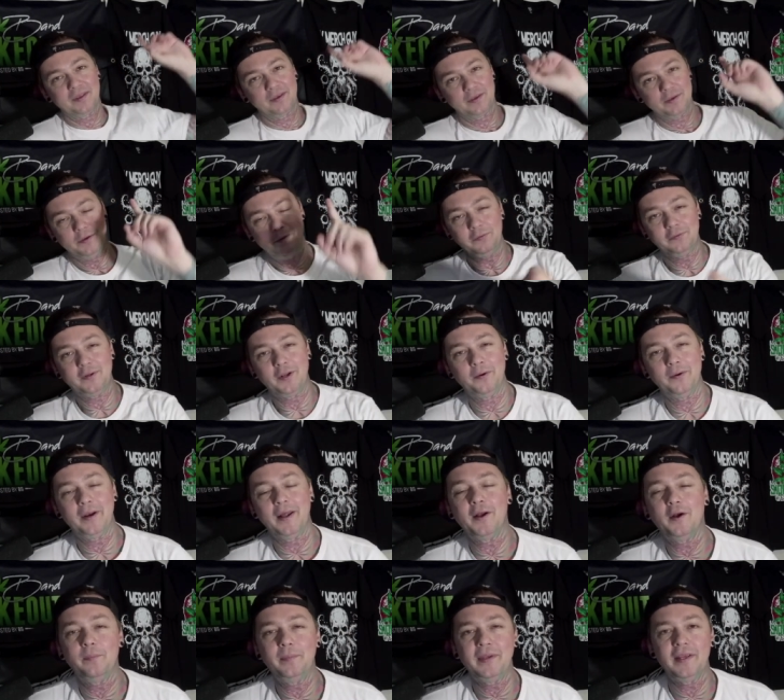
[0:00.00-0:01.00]
Use code
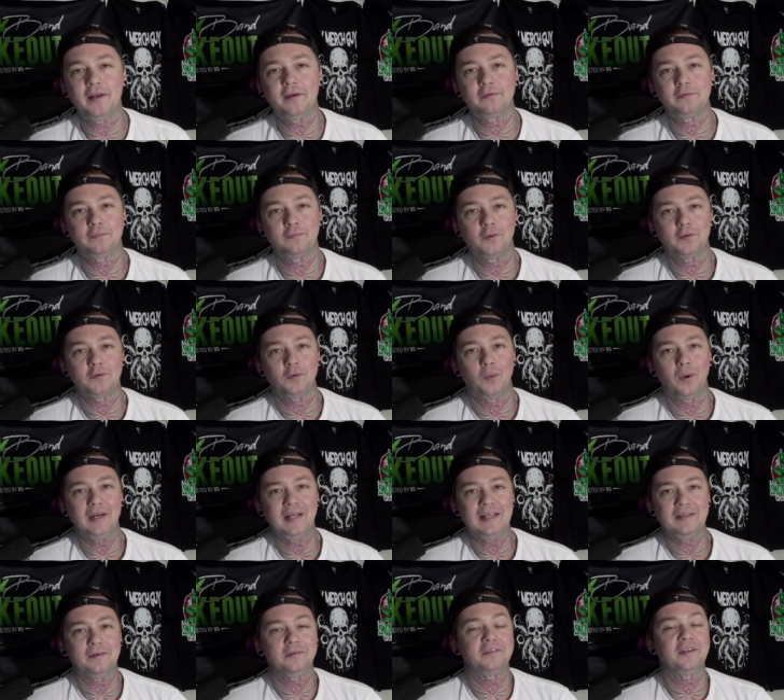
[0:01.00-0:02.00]
L B S four
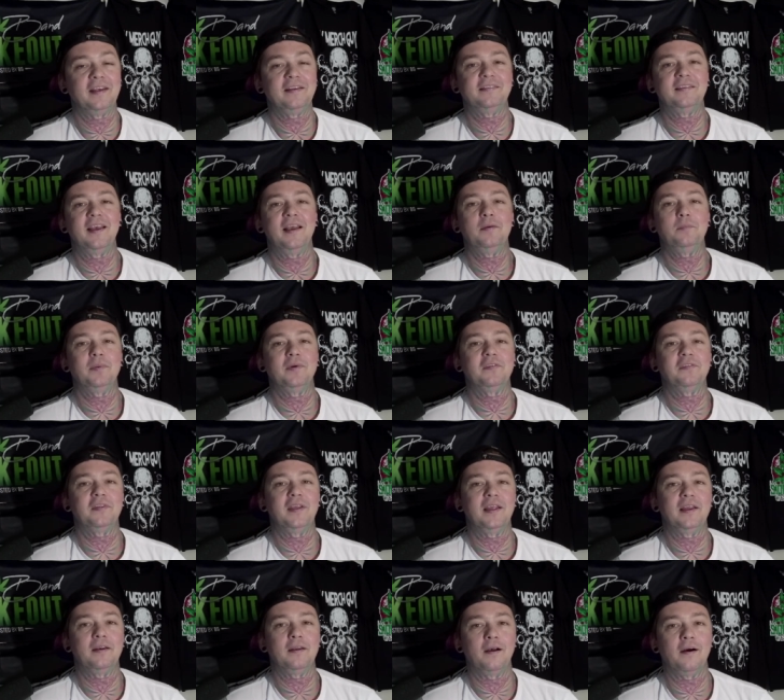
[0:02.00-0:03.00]
twenty and they'll take ten
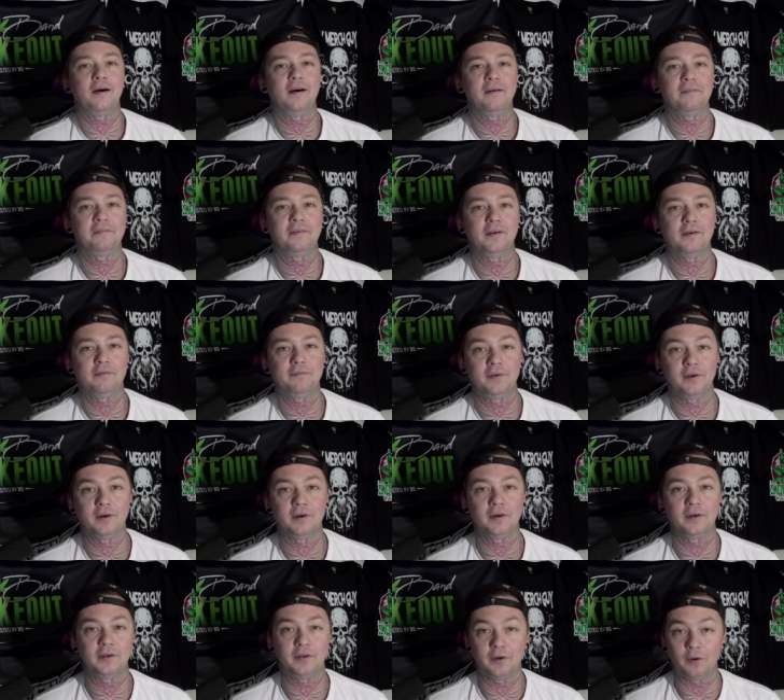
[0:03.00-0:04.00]
percent off of
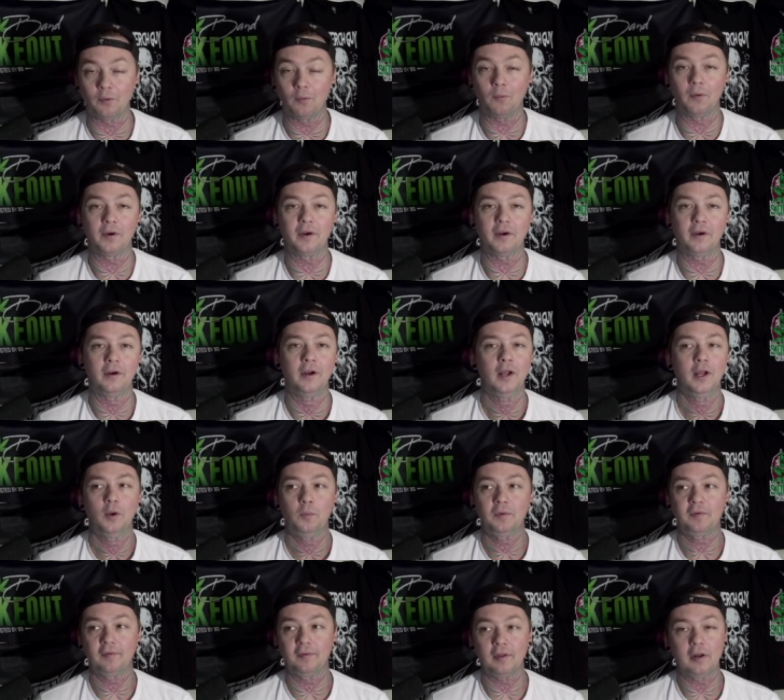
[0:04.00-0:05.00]
your, your order,
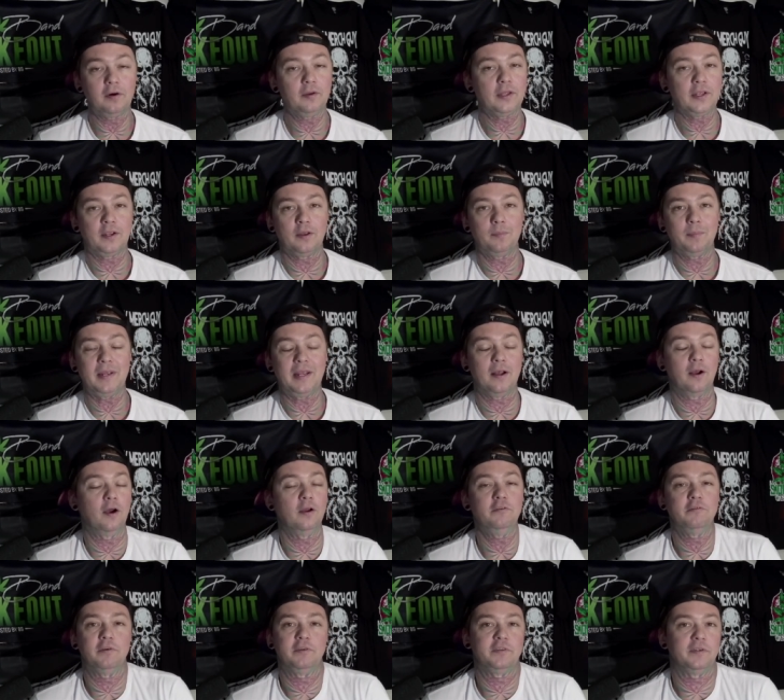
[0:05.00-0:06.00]
which literally could be
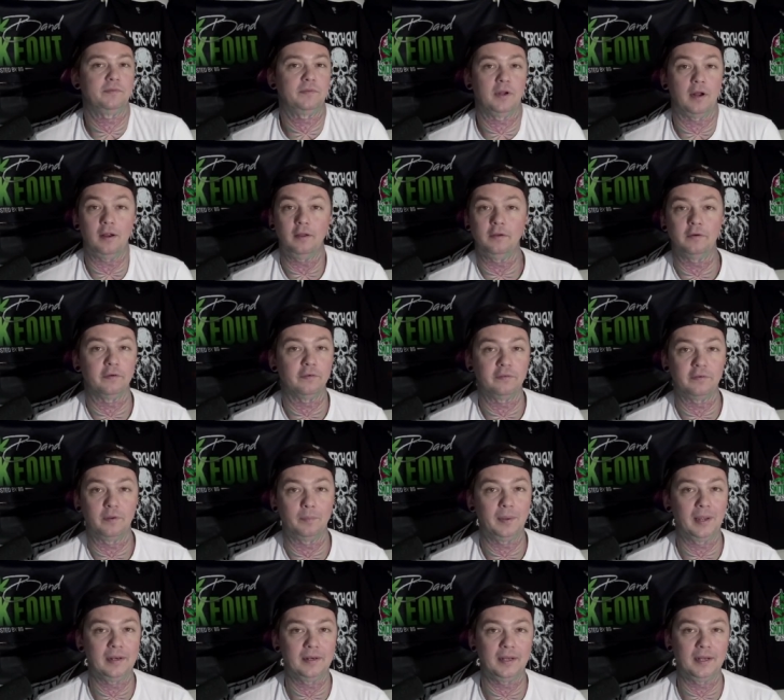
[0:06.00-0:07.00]
hundreds of dollars
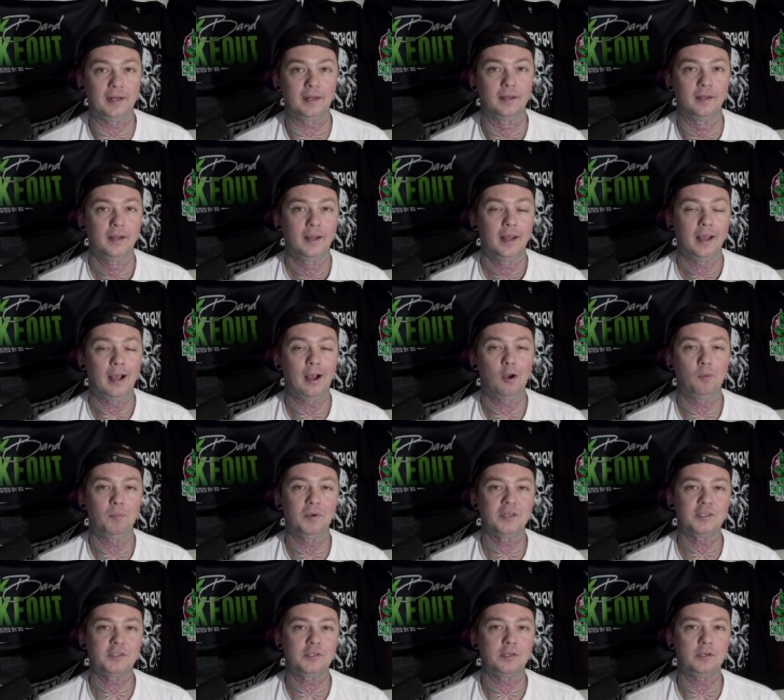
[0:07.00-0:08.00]
depending how
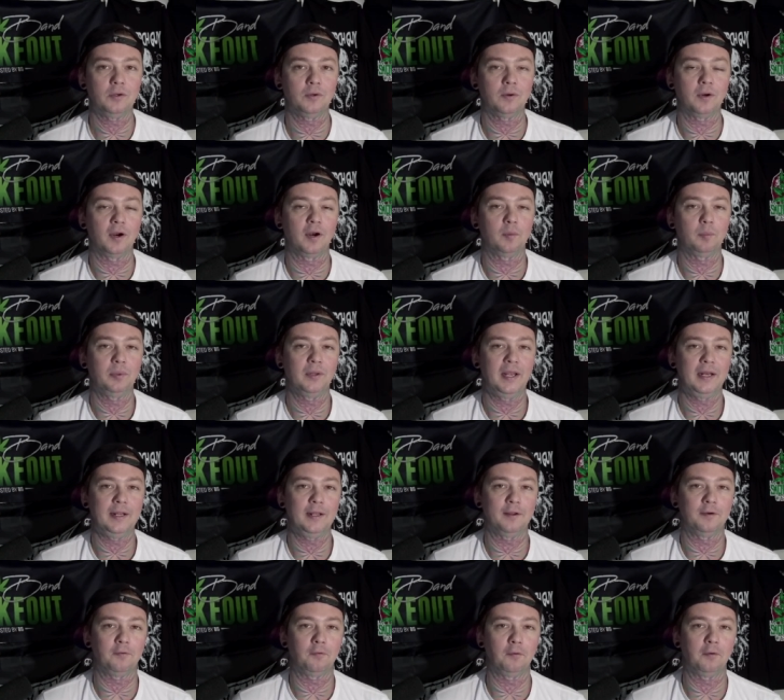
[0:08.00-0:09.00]
much you are
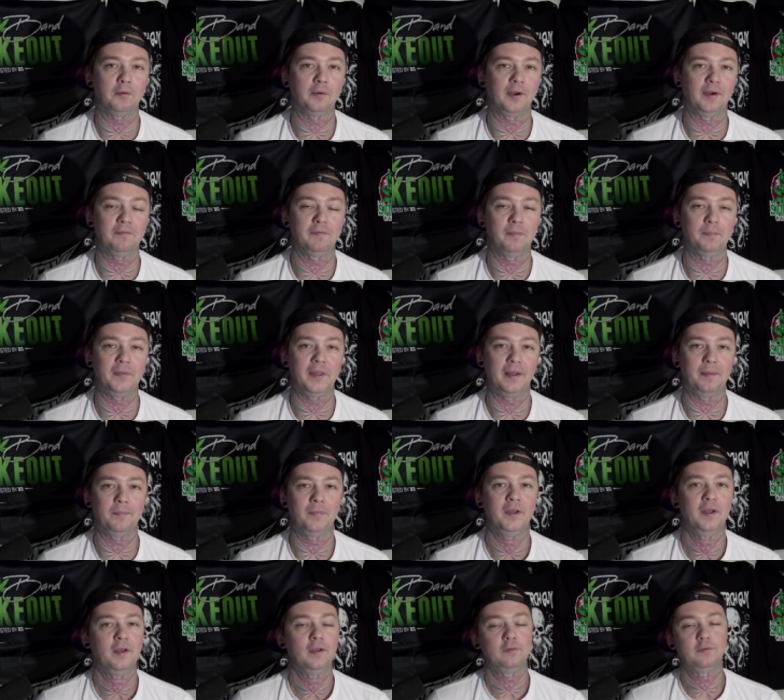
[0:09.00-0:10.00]
planning on ordering from
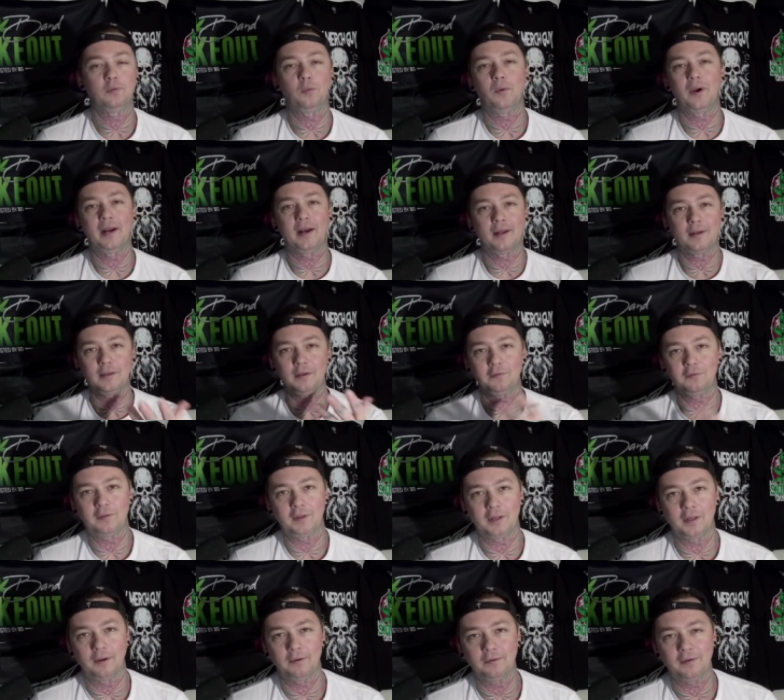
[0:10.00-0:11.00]
them. So why not use
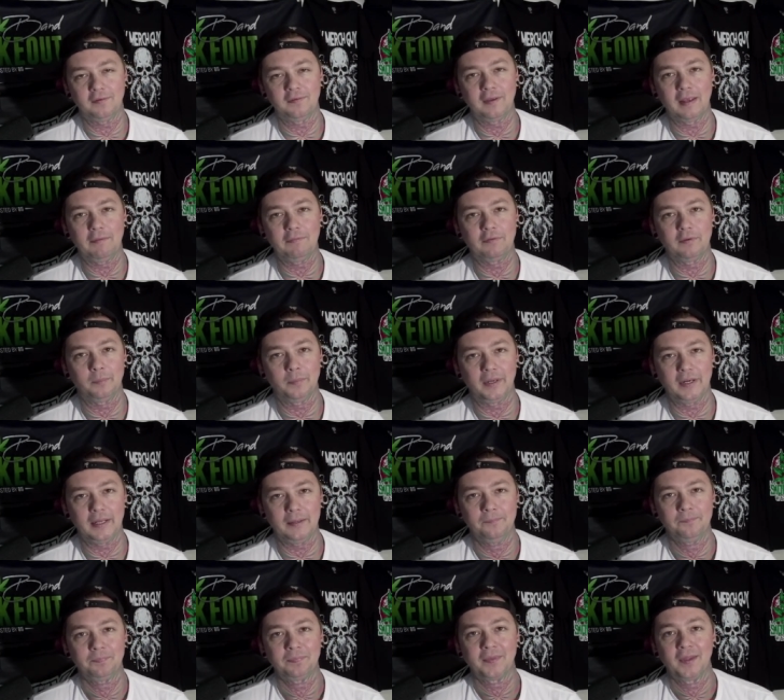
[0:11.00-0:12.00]
the code to save some
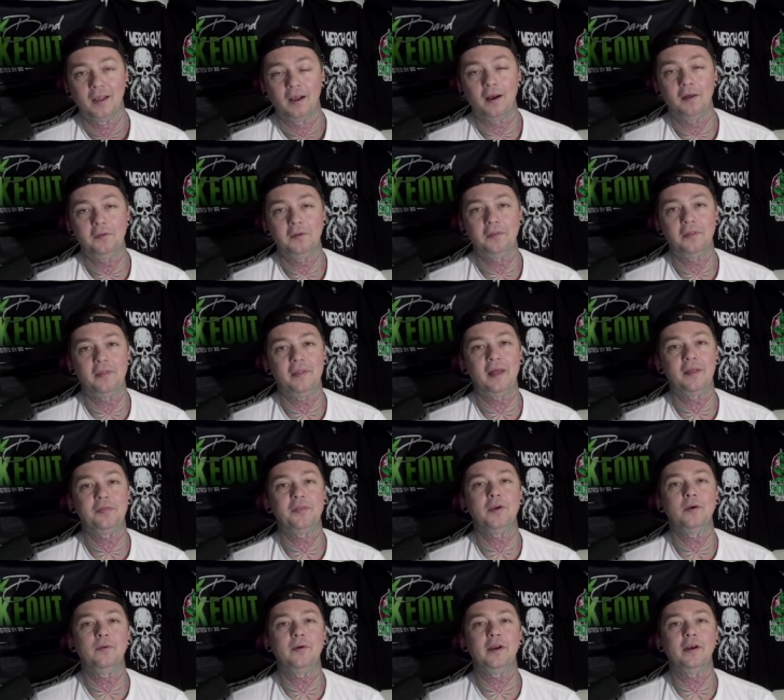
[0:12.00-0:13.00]
money? Other than
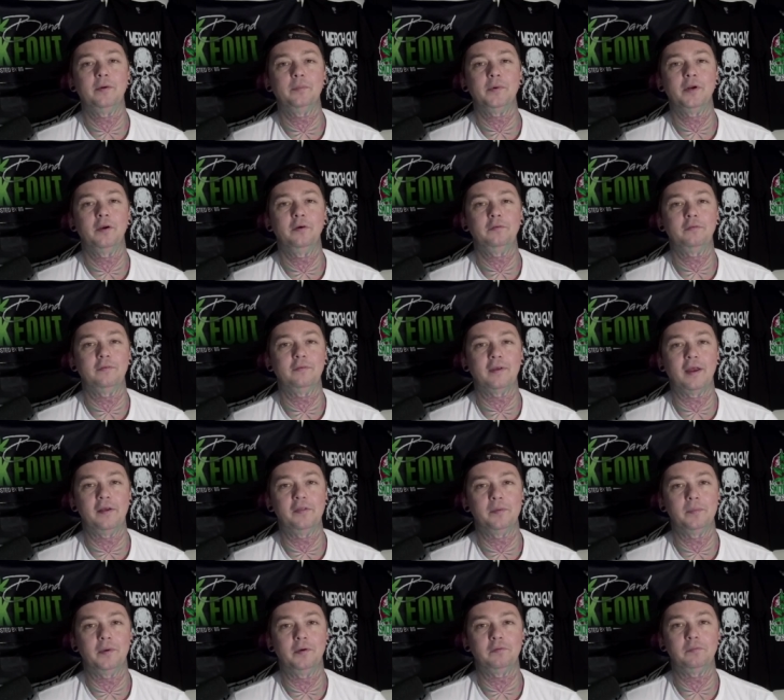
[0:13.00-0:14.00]
that, though, I am your host who's
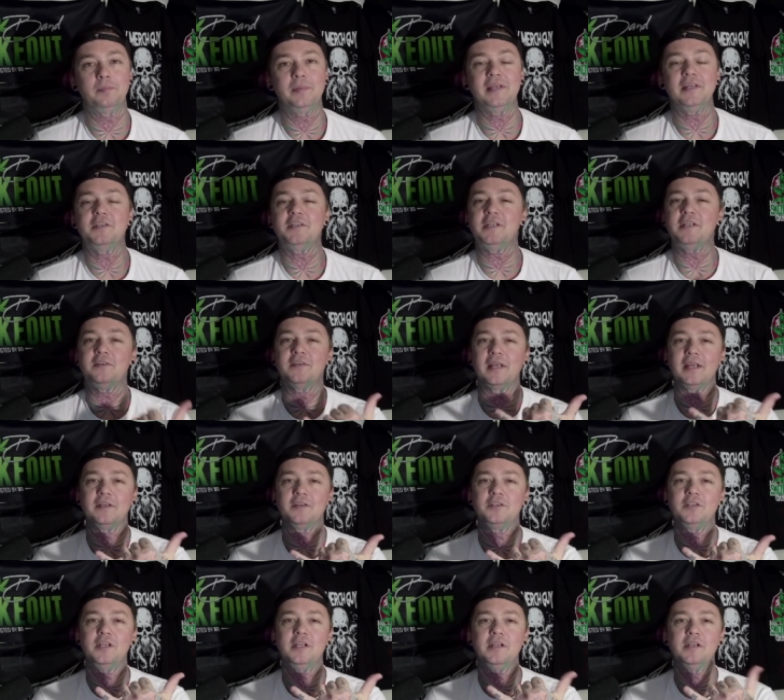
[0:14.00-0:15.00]
higher than most, B G,
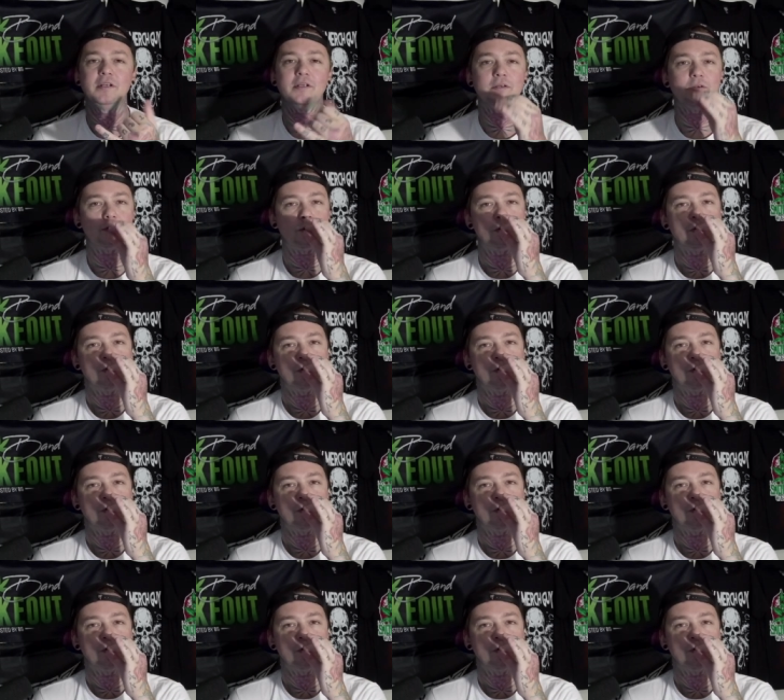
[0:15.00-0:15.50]
saying cheers,